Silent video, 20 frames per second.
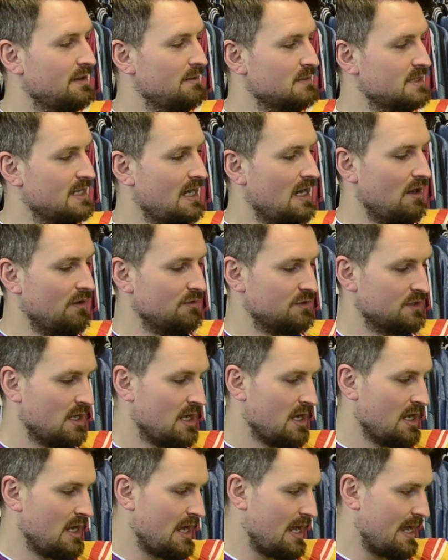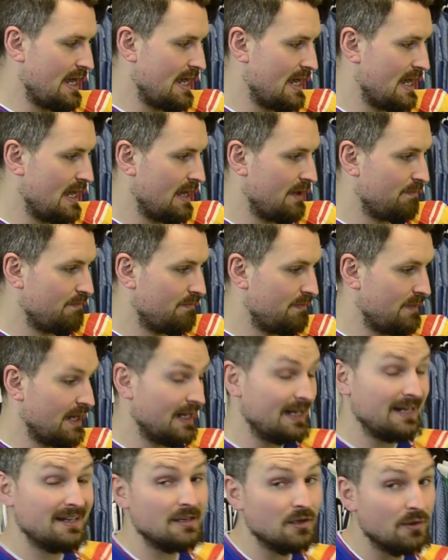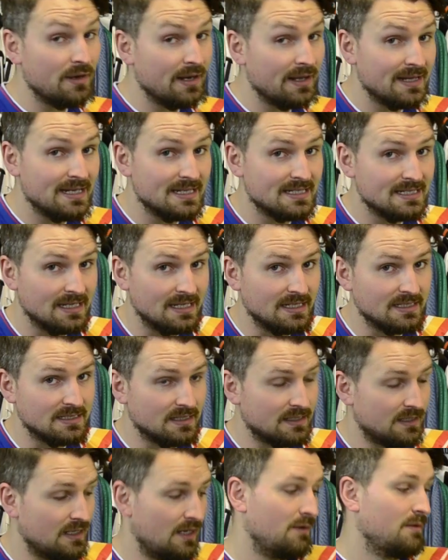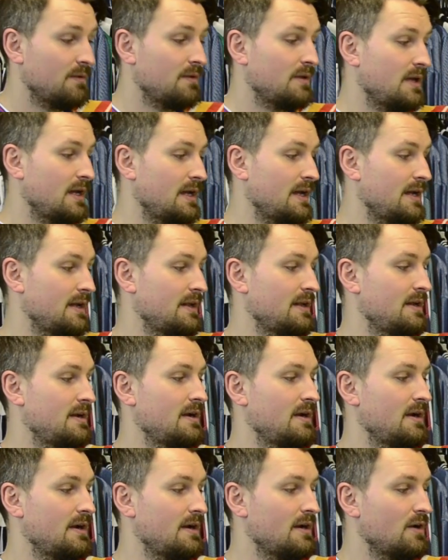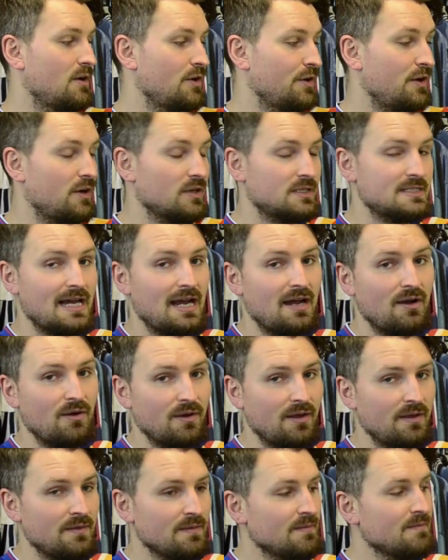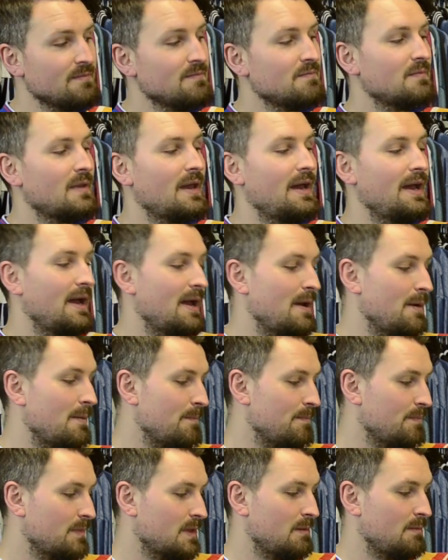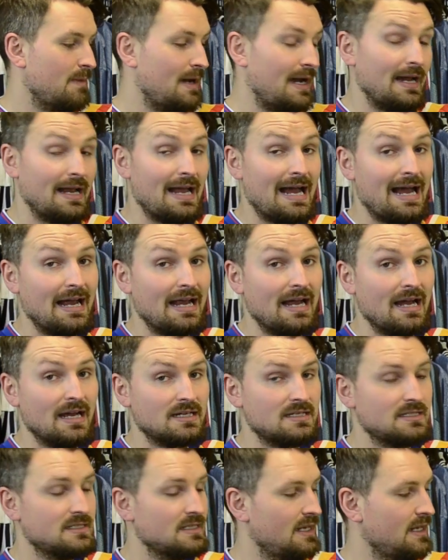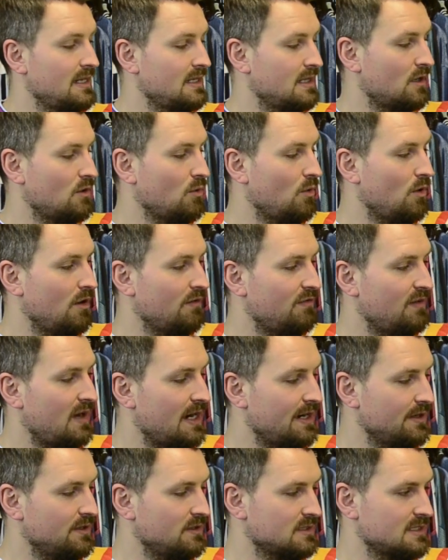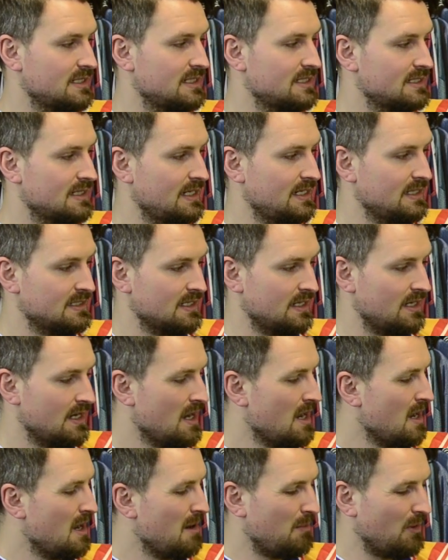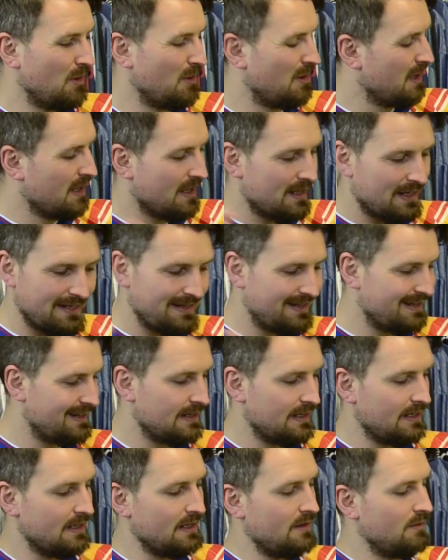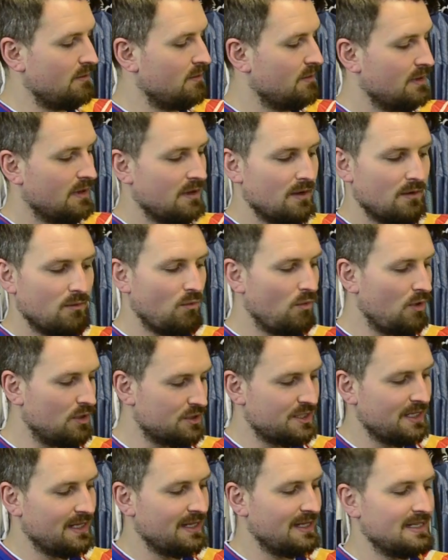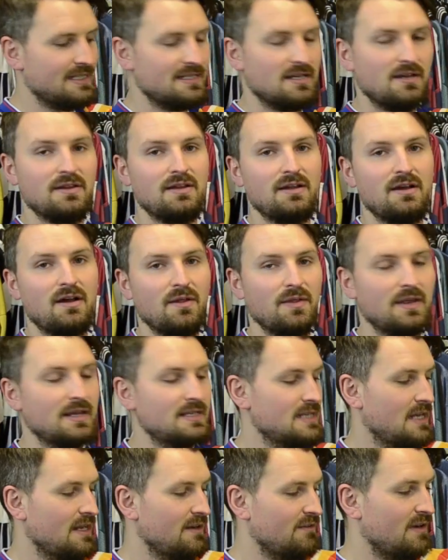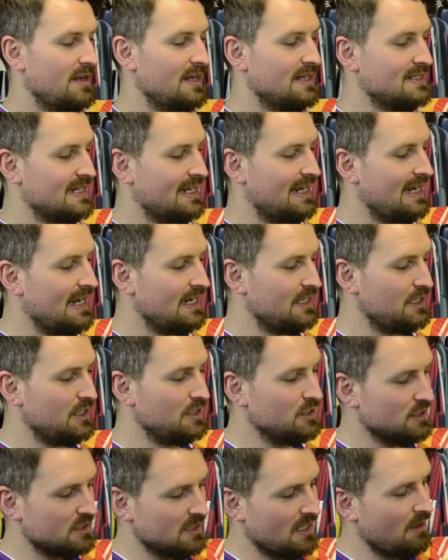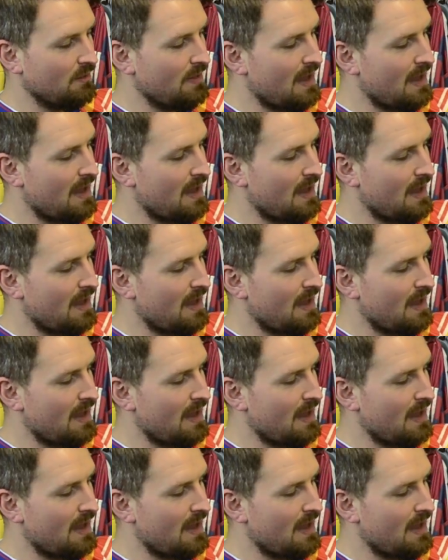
themselves. They didn't do it in this season though. They got knocked out by Ajax in the quarterfinals this season. But you know, watching this on the TV as a kid, you're just like,